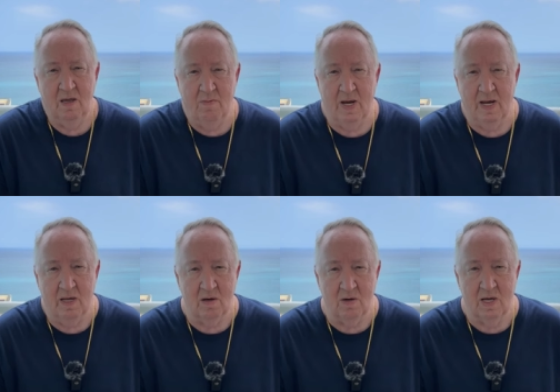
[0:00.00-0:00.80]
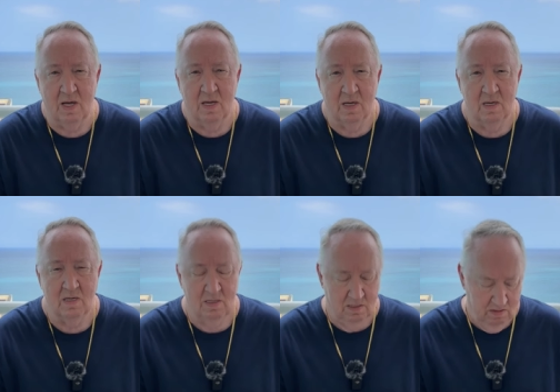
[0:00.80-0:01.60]
you about it, okay?
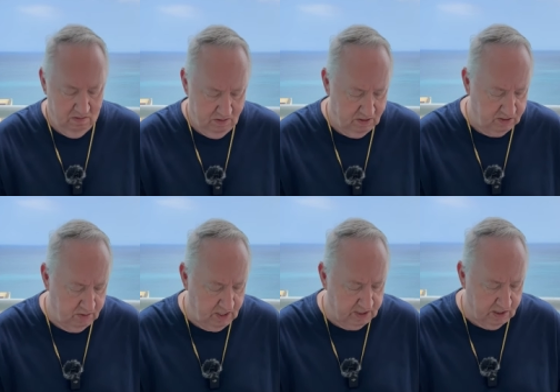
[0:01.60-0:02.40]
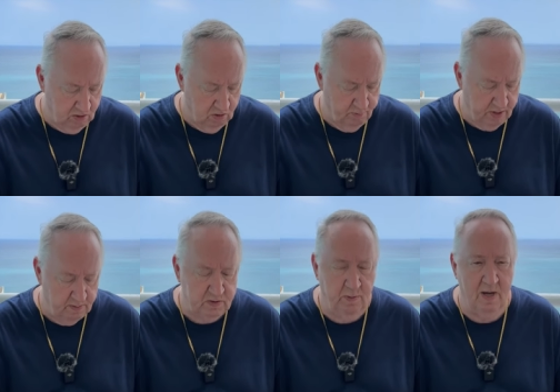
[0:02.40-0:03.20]
That's the whole
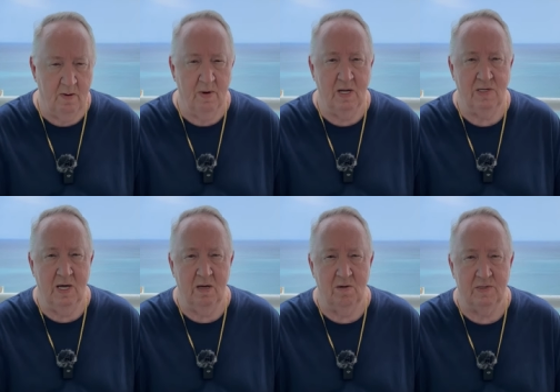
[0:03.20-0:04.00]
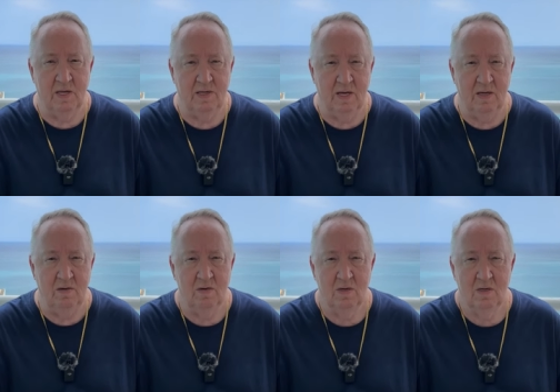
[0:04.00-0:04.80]
premise behind my channel is to tell you